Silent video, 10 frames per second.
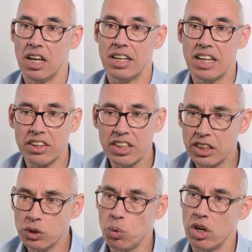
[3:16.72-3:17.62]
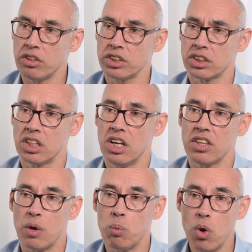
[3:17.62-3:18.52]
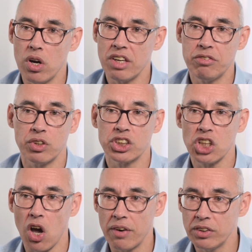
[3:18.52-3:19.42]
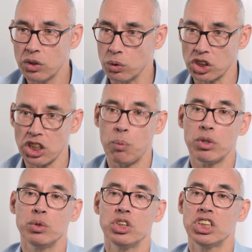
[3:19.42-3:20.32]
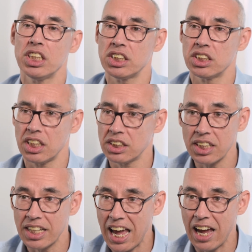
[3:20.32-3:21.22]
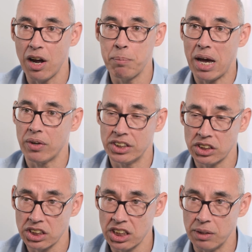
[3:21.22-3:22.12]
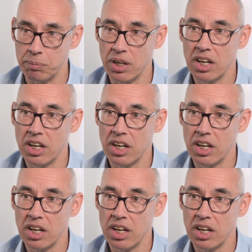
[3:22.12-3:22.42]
Nothing is worse than working for a tyrant or someone who just doesn't care about his team.